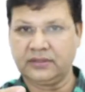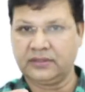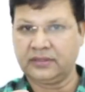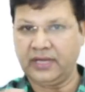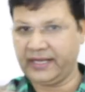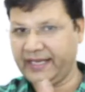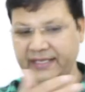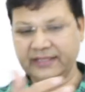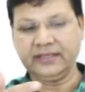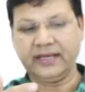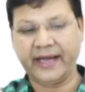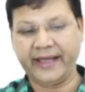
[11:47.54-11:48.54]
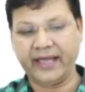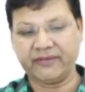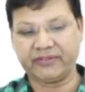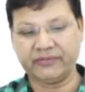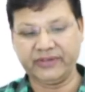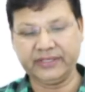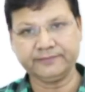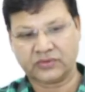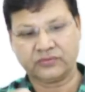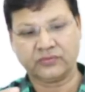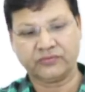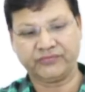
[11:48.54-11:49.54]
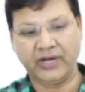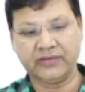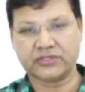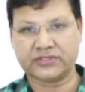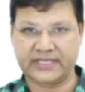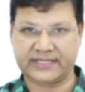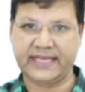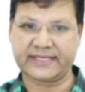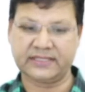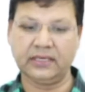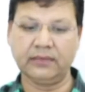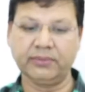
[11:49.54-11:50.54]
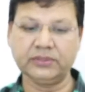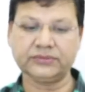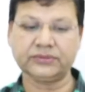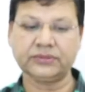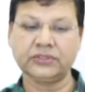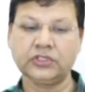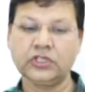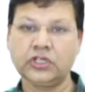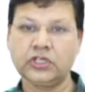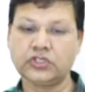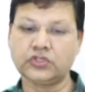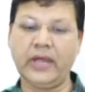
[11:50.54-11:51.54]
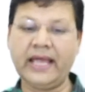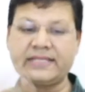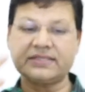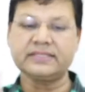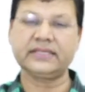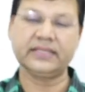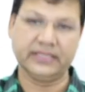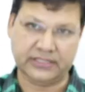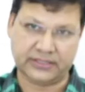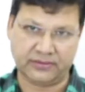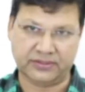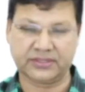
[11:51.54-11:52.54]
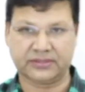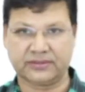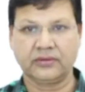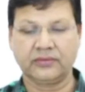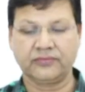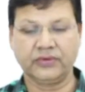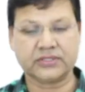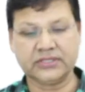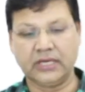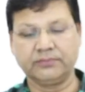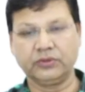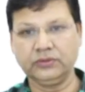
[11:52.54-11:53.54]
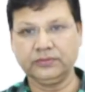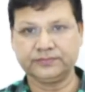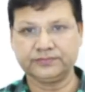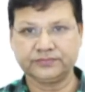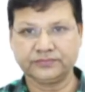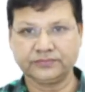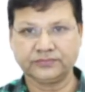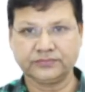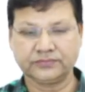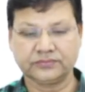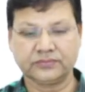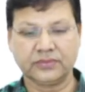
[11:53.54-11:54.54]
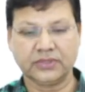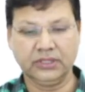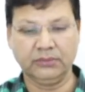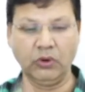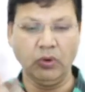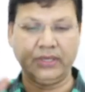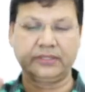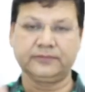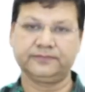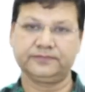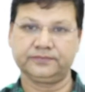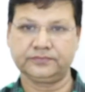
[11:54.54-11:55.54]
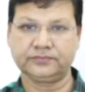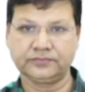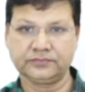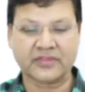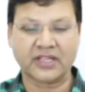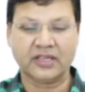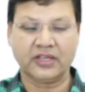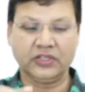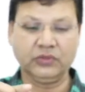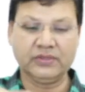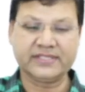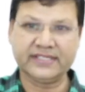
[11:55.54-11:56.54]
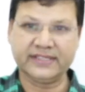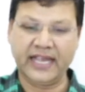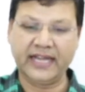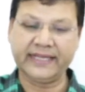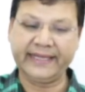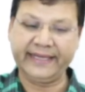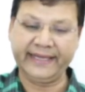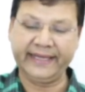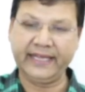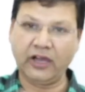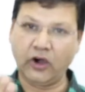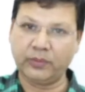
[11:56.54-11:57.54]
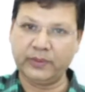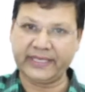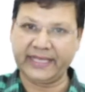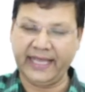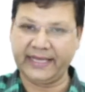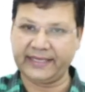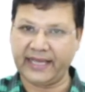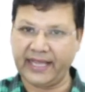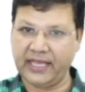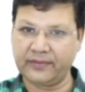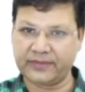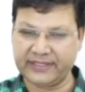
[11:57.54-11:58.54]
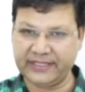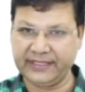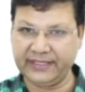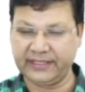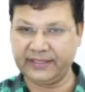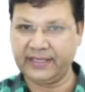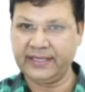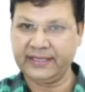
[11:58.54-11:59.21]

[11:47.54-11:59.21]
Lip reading: Again, I have given 5 or 6 examples to answer these questions. For example, number 1, you will see that A/N I have written here.